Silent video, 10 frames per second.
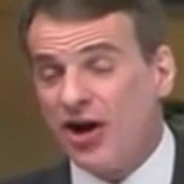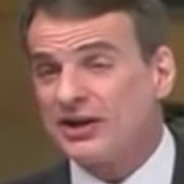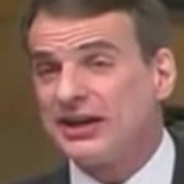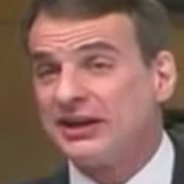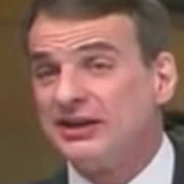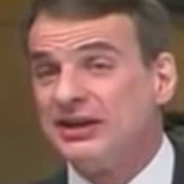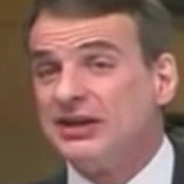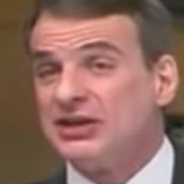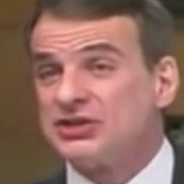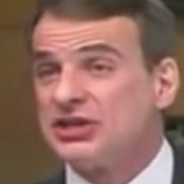Hawking
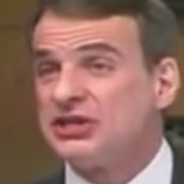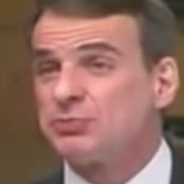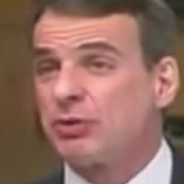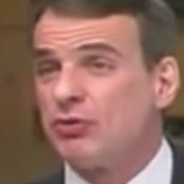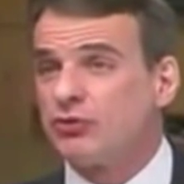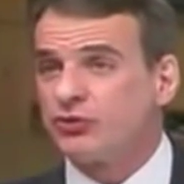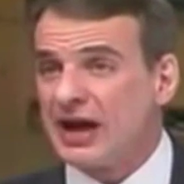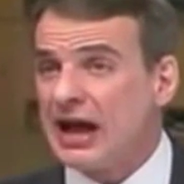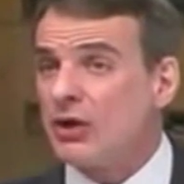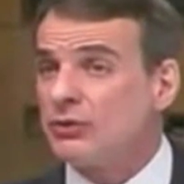sees
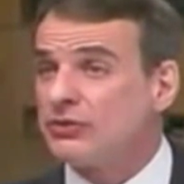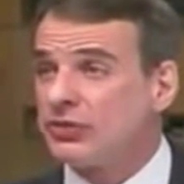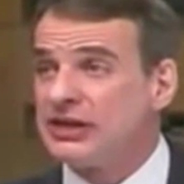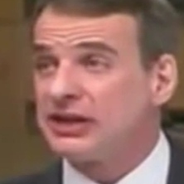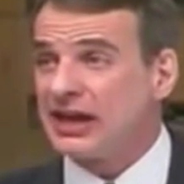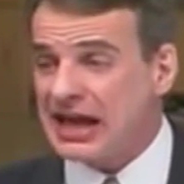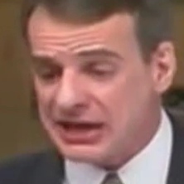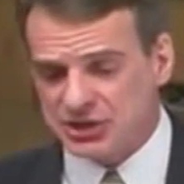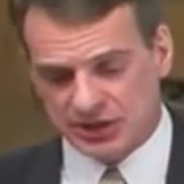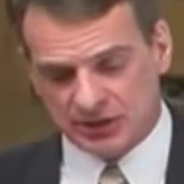profound
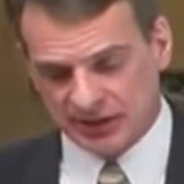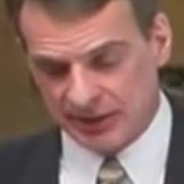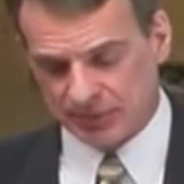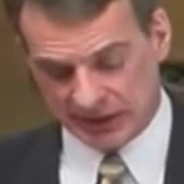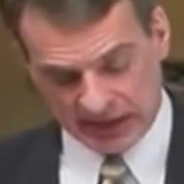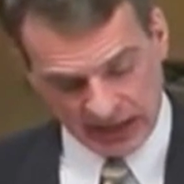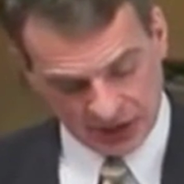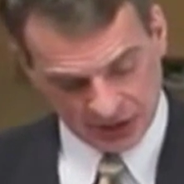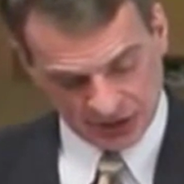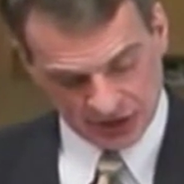theological
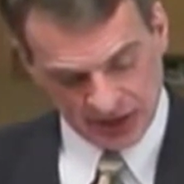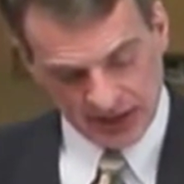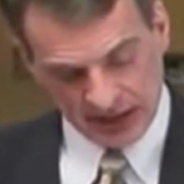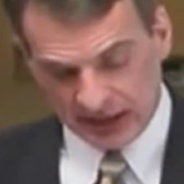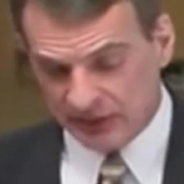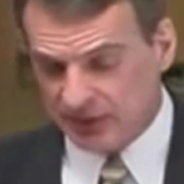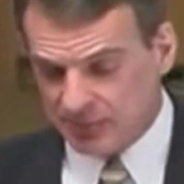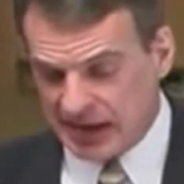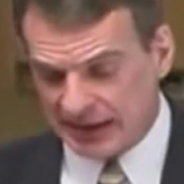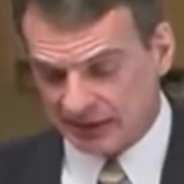implications in
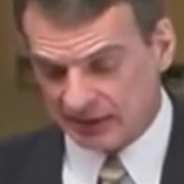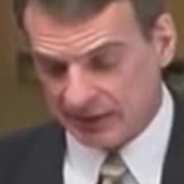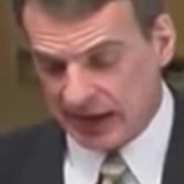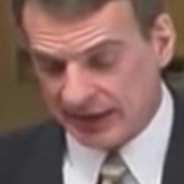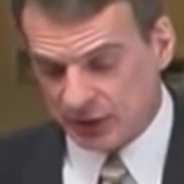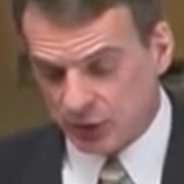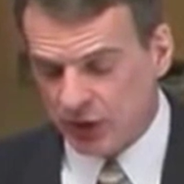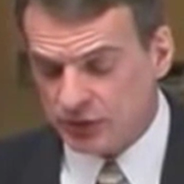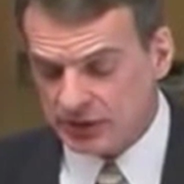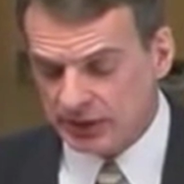the model. I
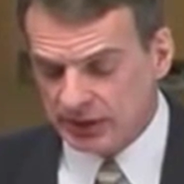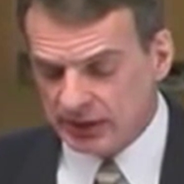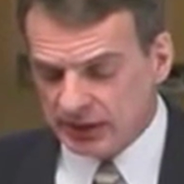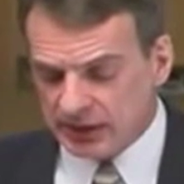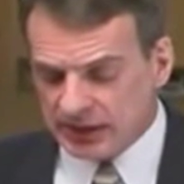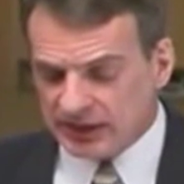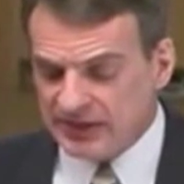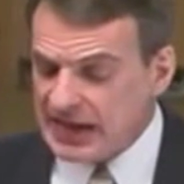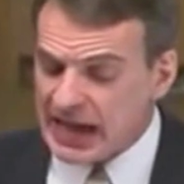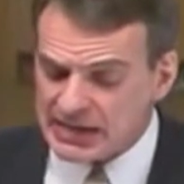quote,
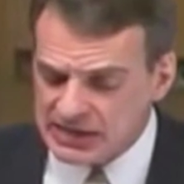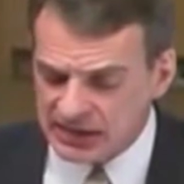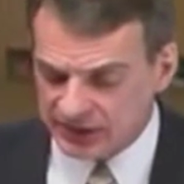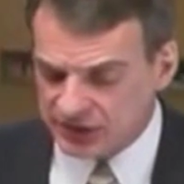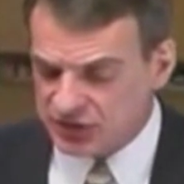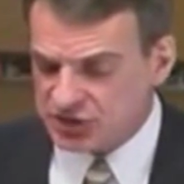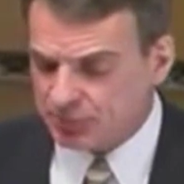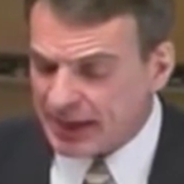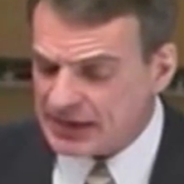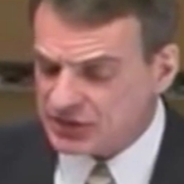the idea that
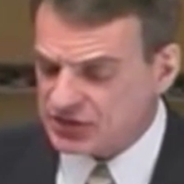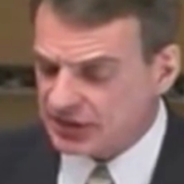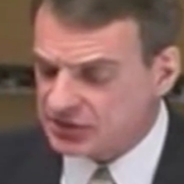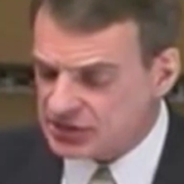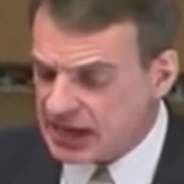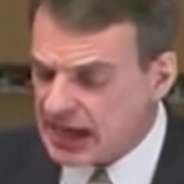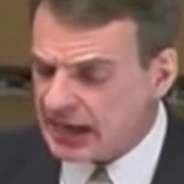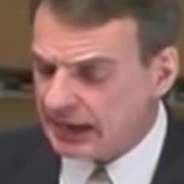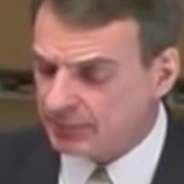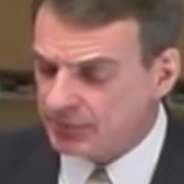space and
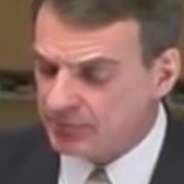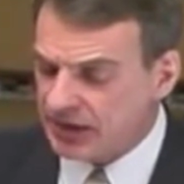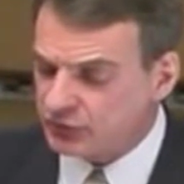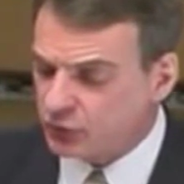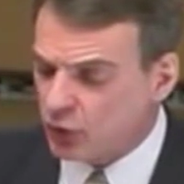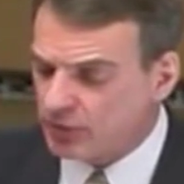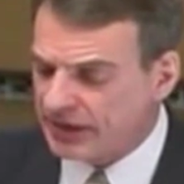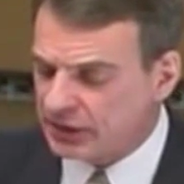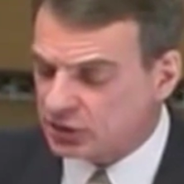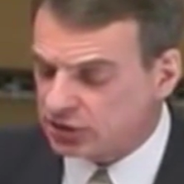time may
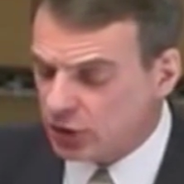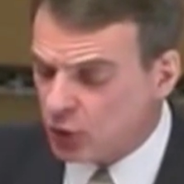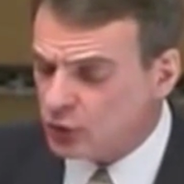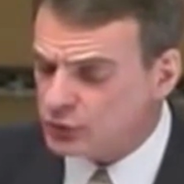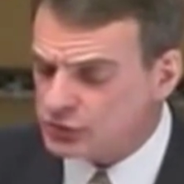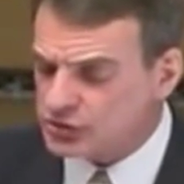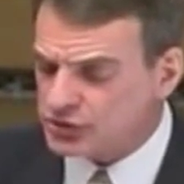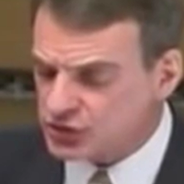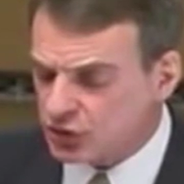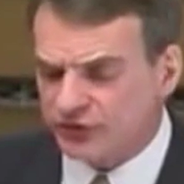form a closed
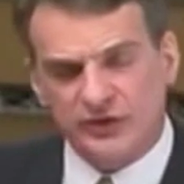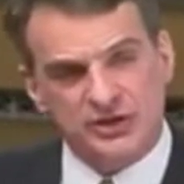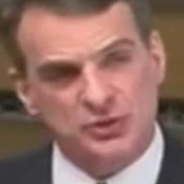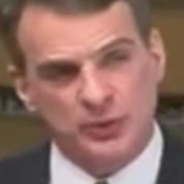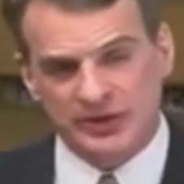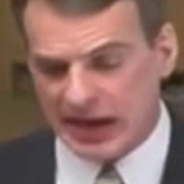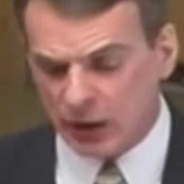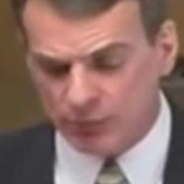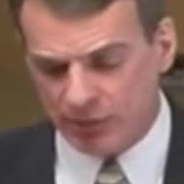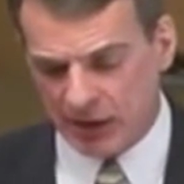surface
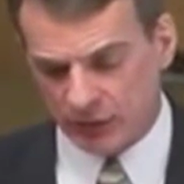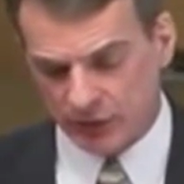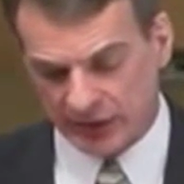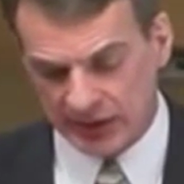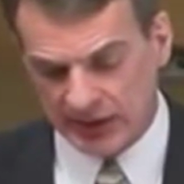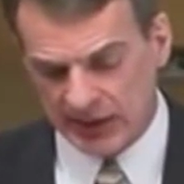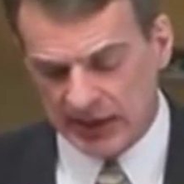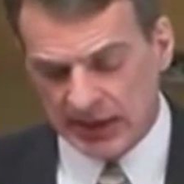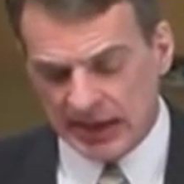without boundary